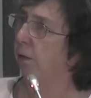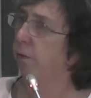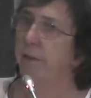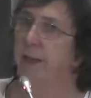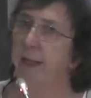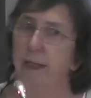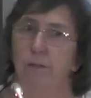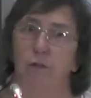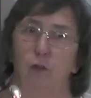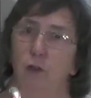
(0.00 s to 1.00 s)
then they
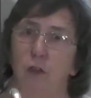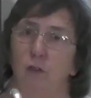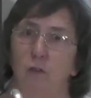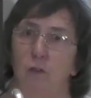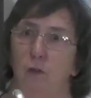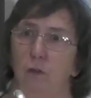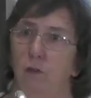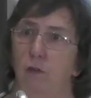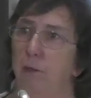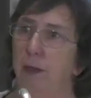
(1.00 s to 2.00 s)
have a choice.
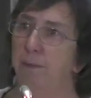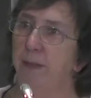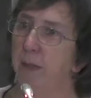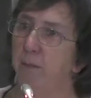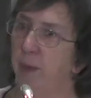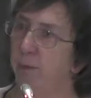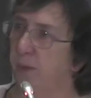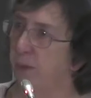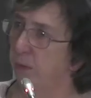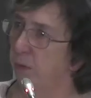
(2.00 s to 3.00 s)
Do I pay my
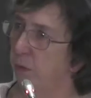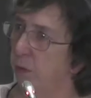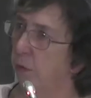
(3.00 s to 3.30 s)
bills